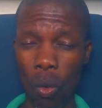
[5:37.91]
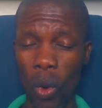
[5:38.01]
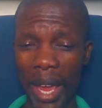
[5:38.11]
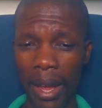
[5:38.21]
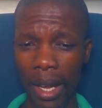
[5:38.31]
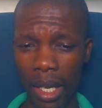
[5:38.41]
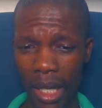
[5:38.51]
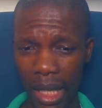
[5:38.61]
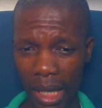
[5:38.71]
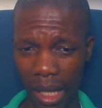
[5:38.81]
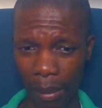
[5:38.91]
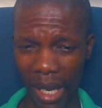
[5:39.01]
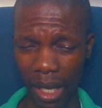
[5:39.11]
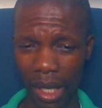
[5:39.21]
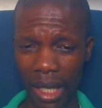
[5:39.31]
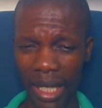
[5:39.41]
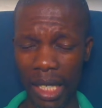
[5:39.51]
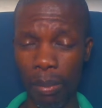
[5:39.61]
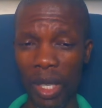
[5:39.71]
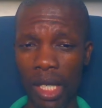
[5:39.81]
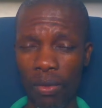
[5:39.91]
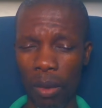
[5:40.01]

were summarily dismissed